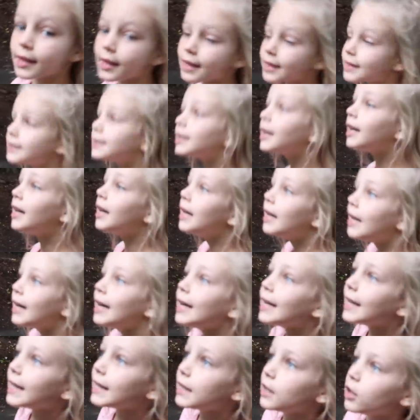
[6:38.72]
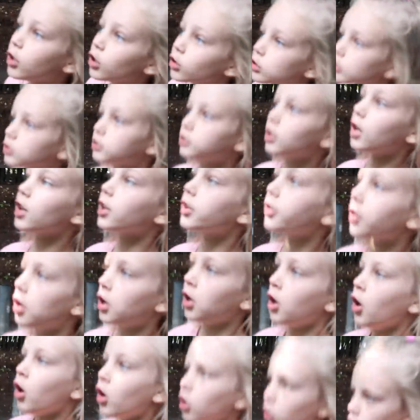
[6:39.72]
things, it looks like
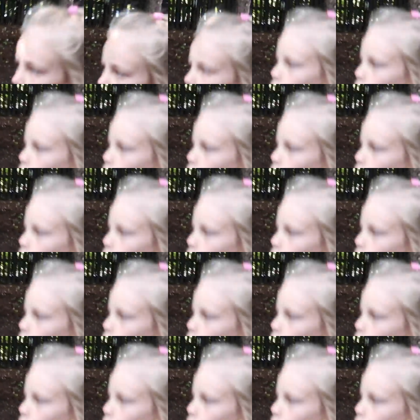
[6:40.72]
an